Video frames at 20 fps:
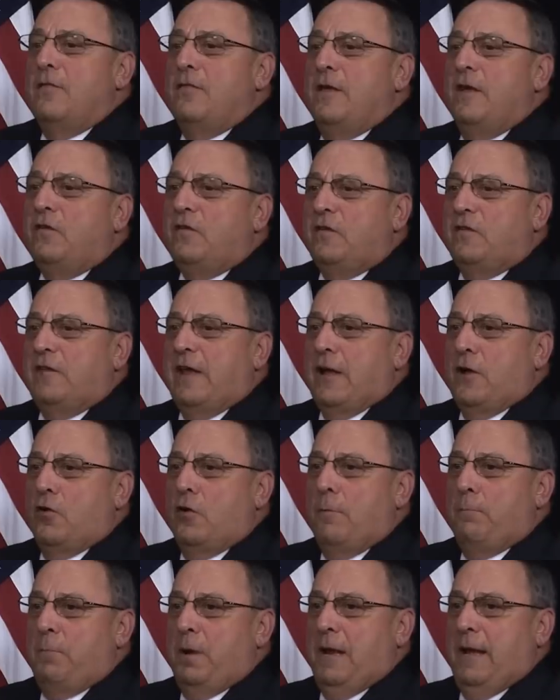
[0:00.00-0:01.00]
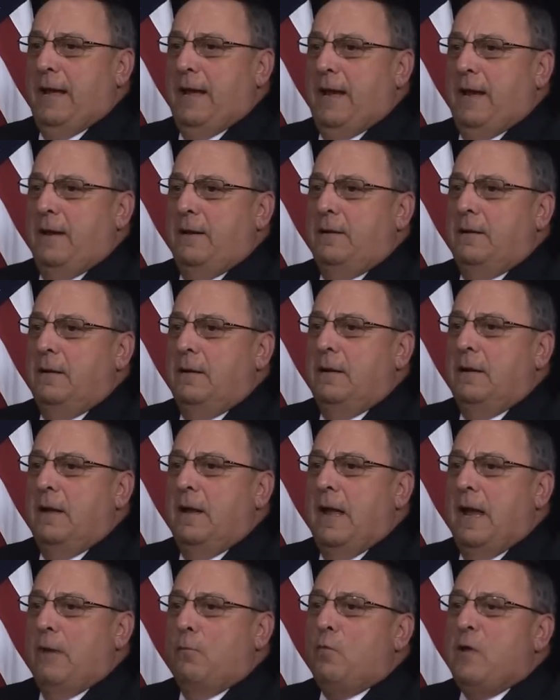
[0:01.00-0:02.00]
This is a good plan,
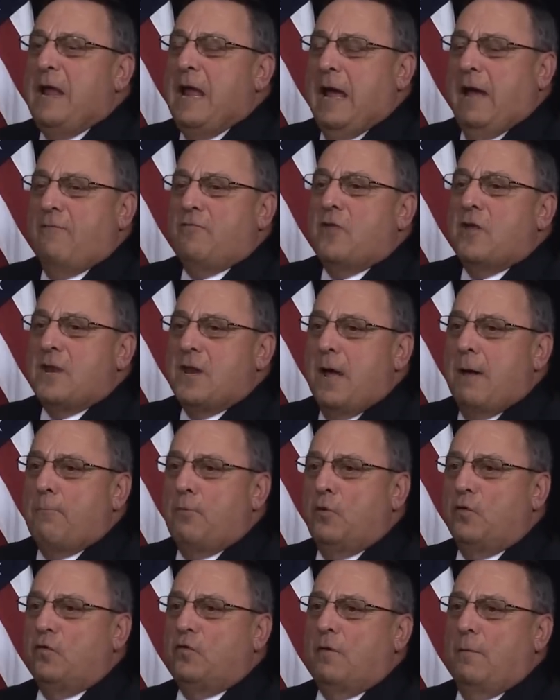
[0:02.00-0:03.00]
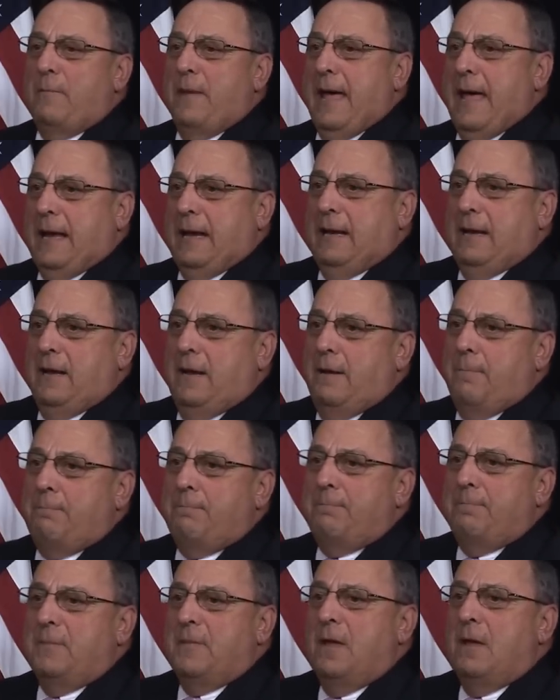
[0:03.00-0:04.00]
and we have the numbers to back it up.
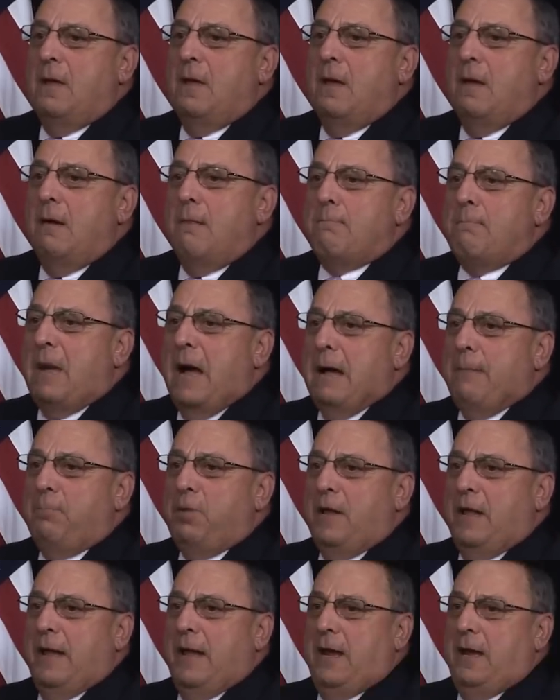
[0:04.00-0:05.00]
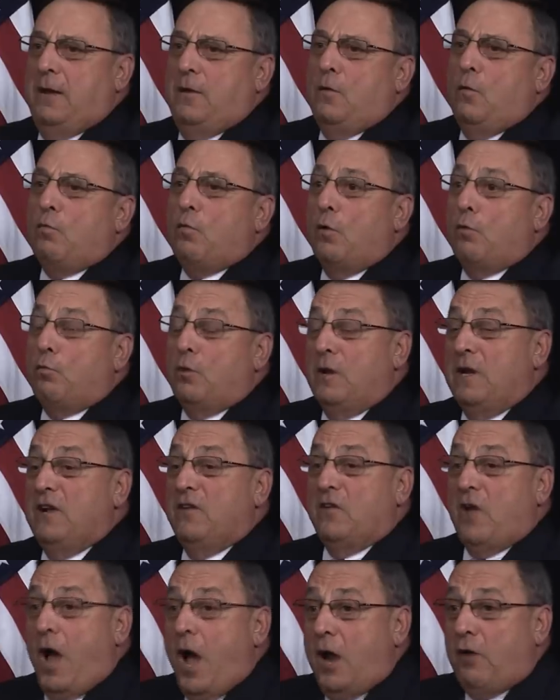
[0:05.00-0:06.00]
My plan will
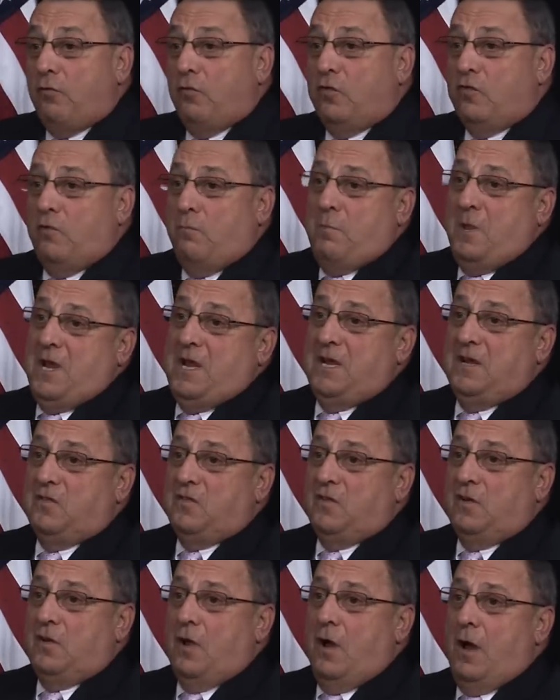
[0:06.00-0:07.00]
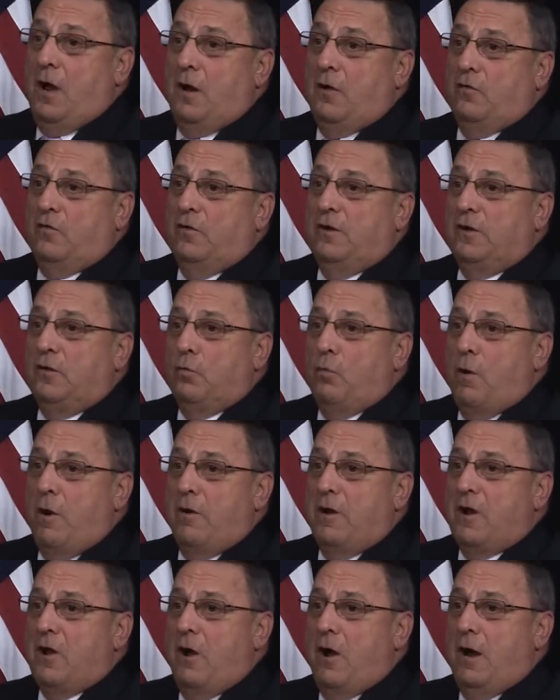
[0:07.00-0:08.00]
release hundreds of millions of dollars into our
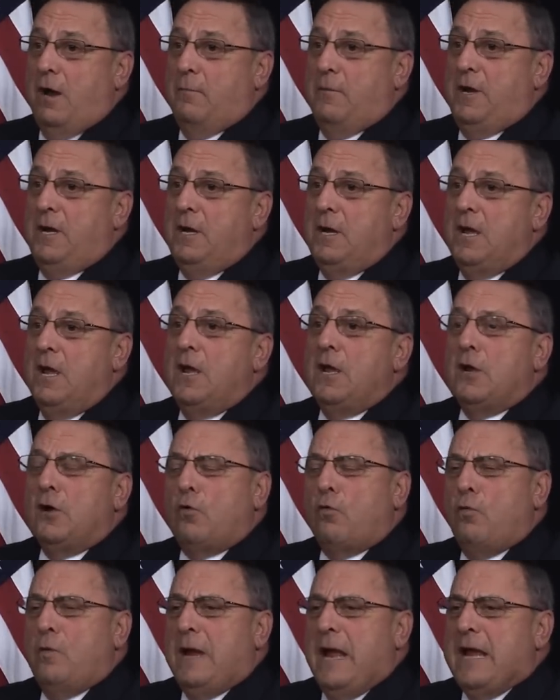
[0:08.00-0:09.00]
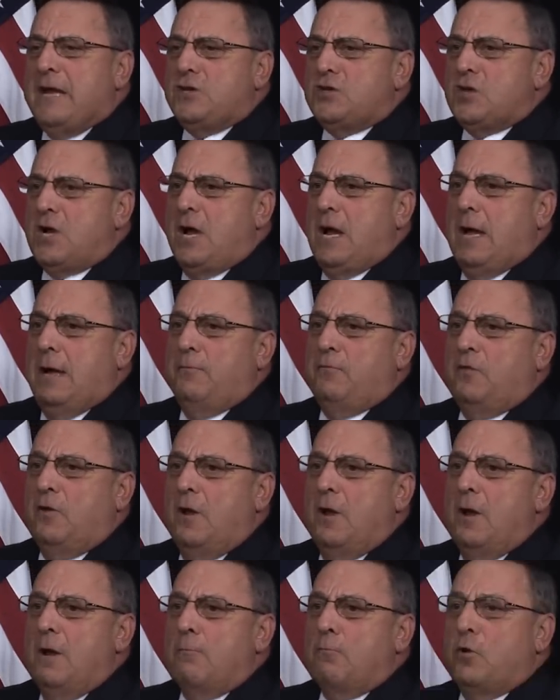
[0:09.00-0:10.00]
economy, create jobs,
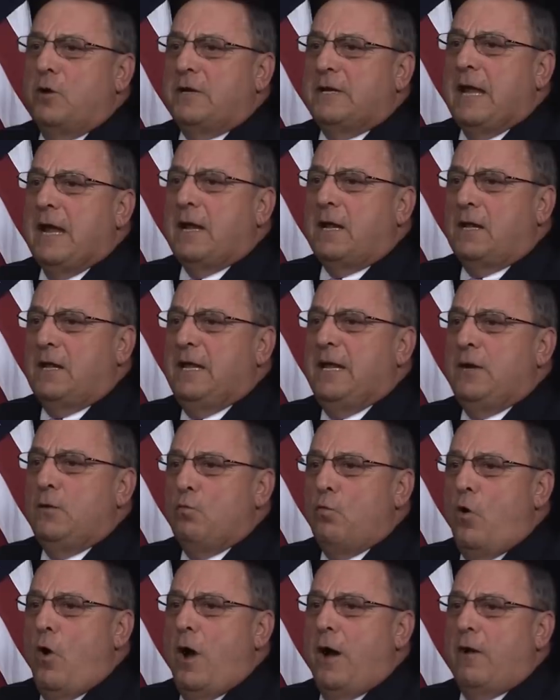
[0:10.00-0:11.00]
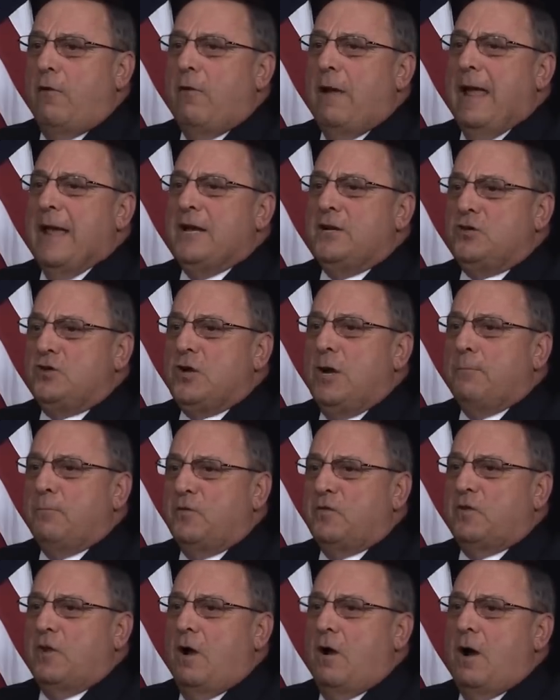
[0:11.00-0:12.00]
protect clean water, and
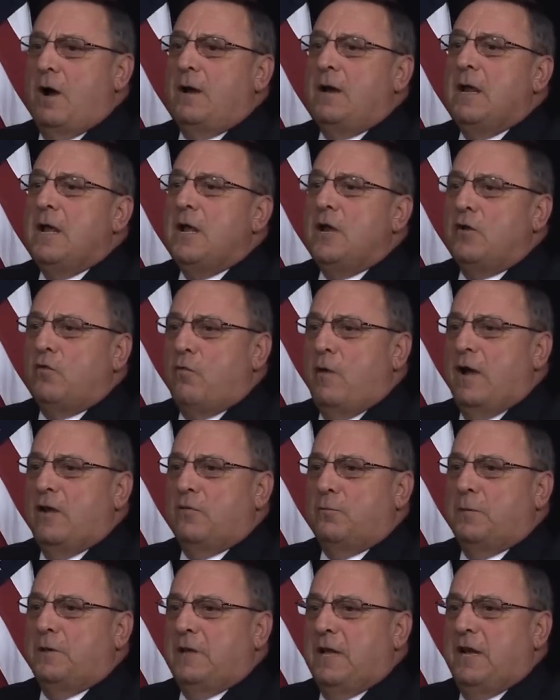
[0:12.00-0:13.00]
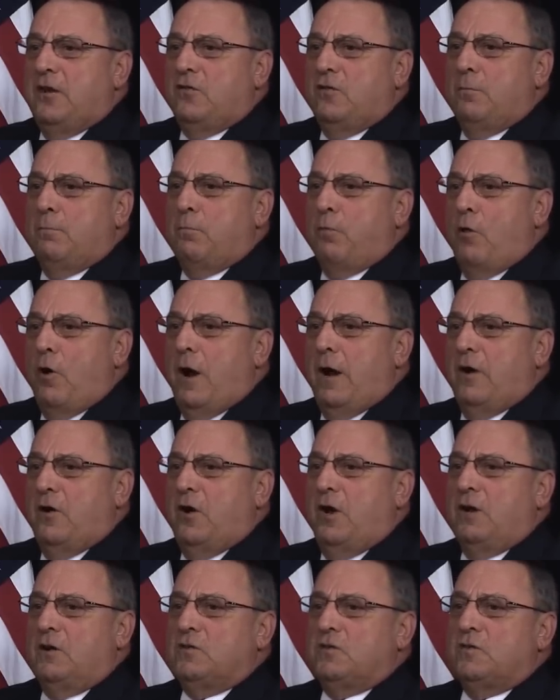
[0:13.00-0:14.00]
jumpstart transportation
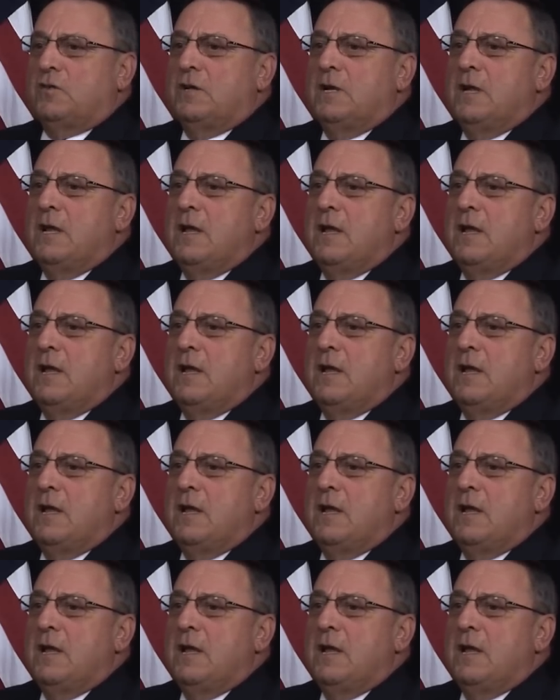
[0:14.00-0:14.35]
projects